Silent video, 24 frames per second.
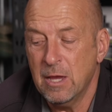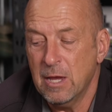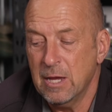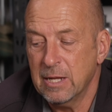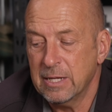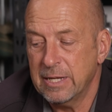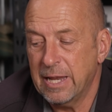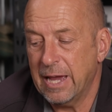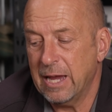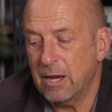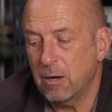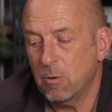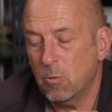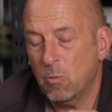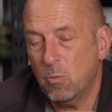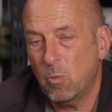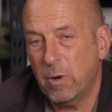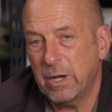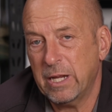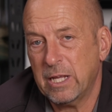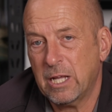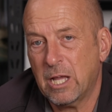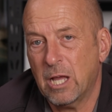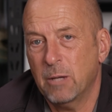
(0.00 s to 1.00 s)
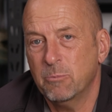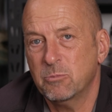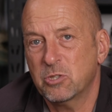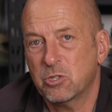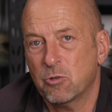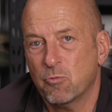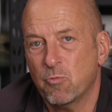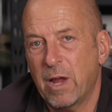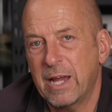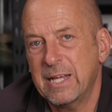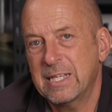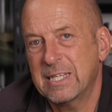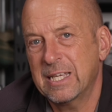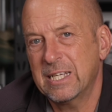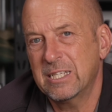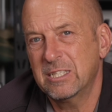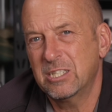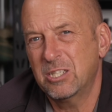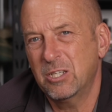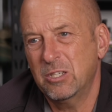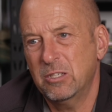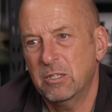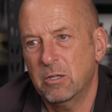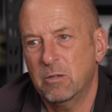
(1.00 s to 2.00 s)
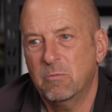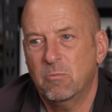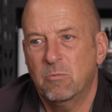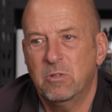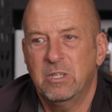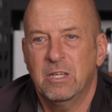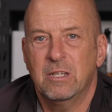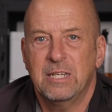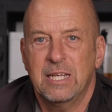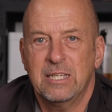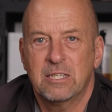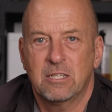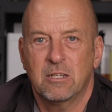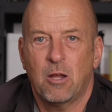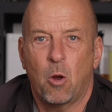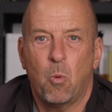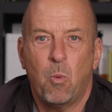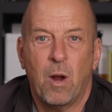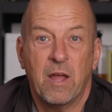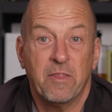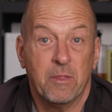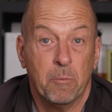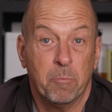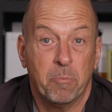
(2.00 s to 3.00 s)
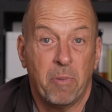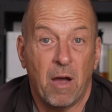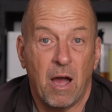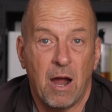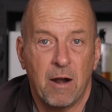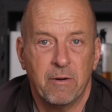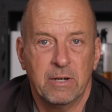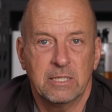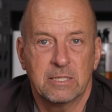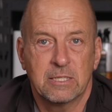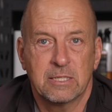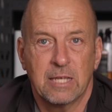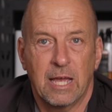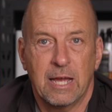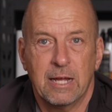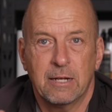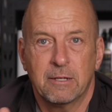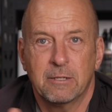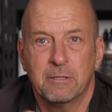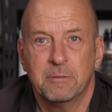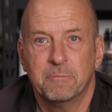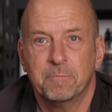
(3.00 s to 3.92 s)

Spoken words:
Now when it comes to ratings, you need to know where the bar is set.